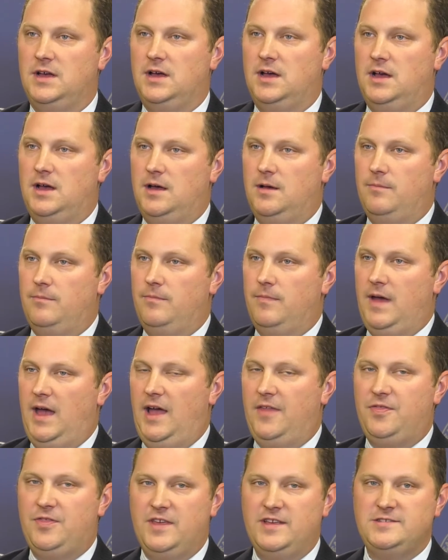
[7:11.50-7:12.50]

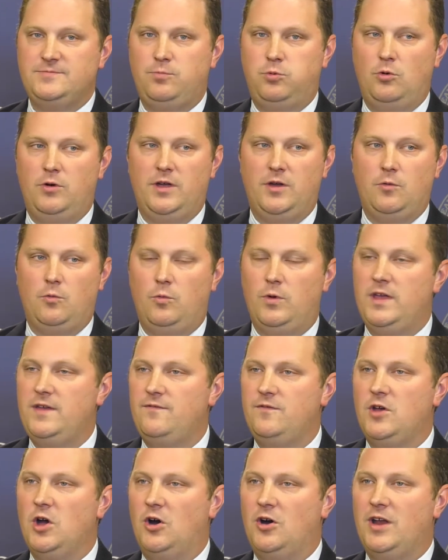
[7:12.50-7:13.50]
At this point,
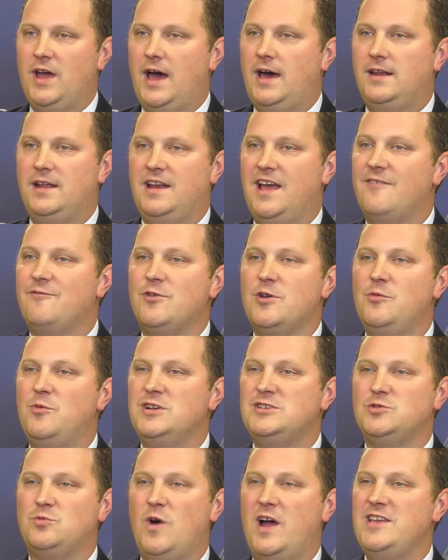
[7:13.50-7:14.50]
we've gone at it every
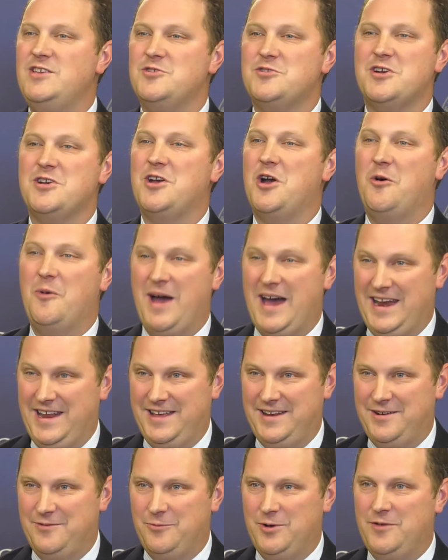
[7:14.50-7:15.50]
which way you can go at
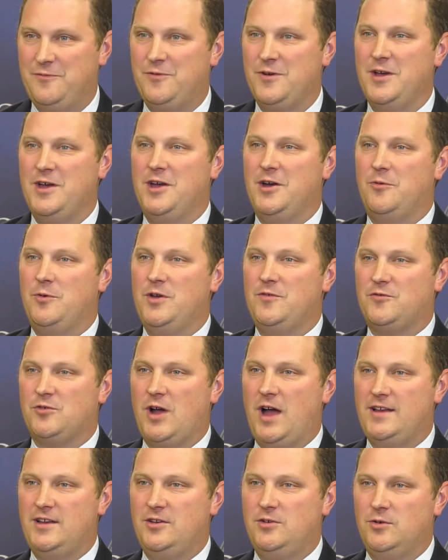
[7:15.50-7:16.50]
it. We've
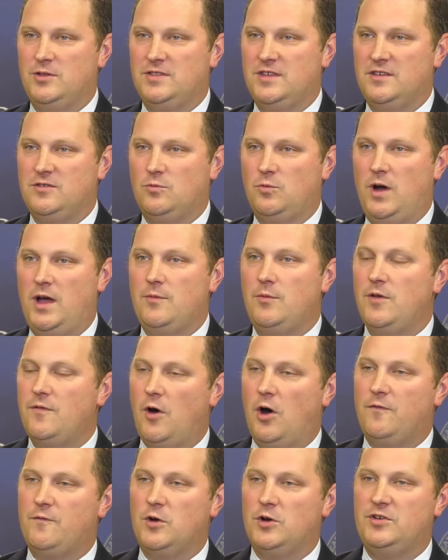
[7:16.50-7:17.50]
tried to do it this way. We've
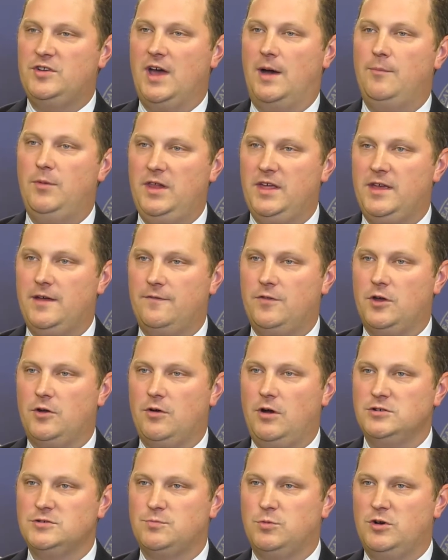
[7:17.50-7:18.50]
offered doubling of the
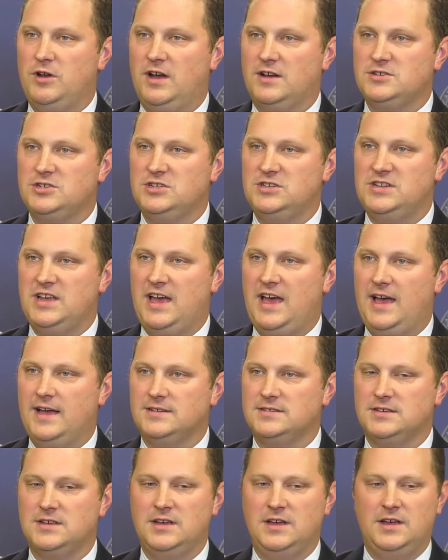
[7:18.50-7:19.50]
gross production
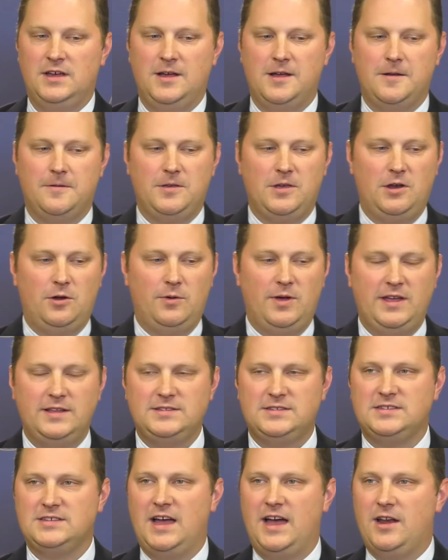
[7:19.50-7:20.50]
tax. You know,
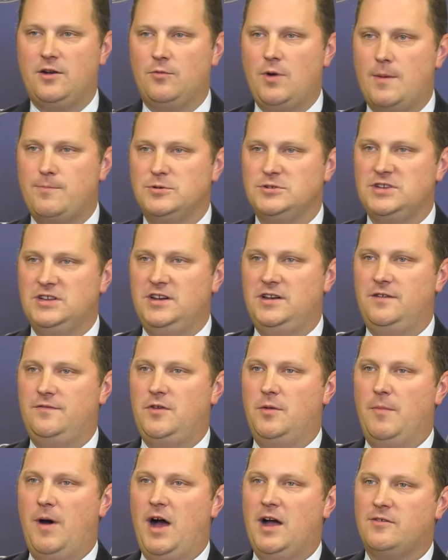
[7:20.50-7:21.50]
inside a representative
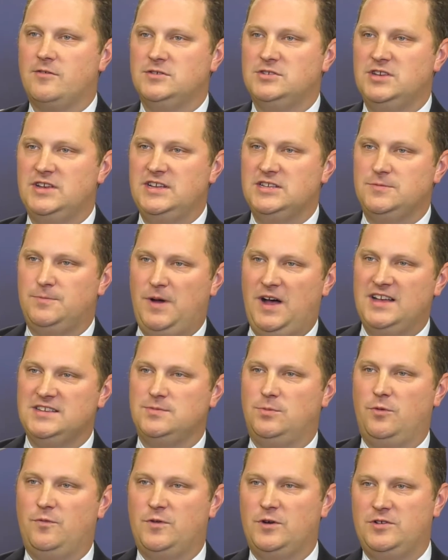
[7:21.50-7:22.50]
democracy, it's
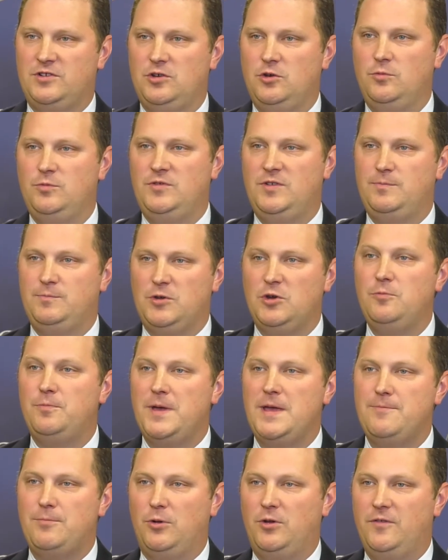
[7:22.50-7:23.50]
possible for two
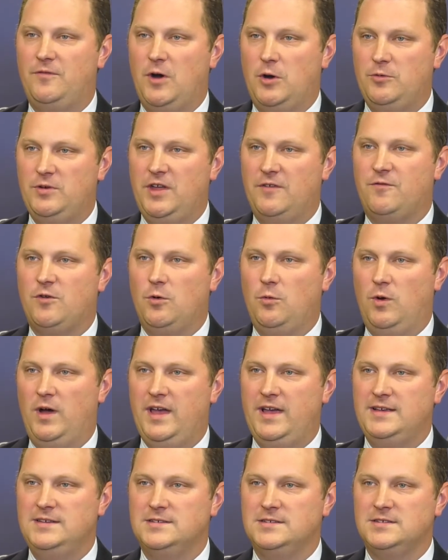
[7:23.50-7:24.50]
people to vote different
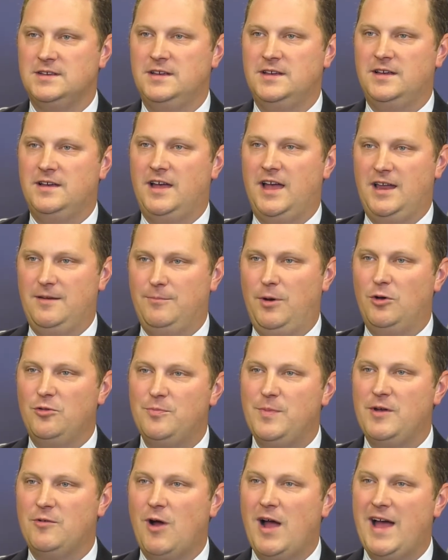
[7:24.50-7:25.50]
ways and
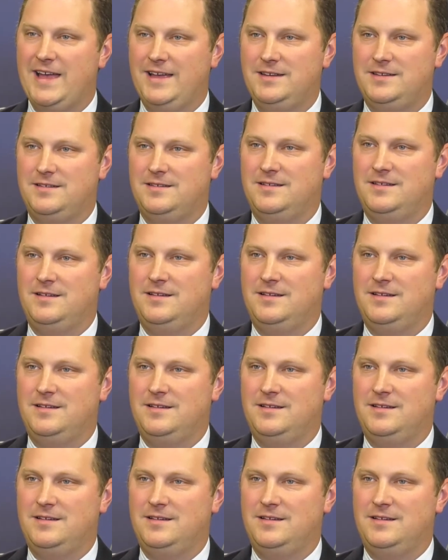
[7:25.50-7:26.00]
both be right.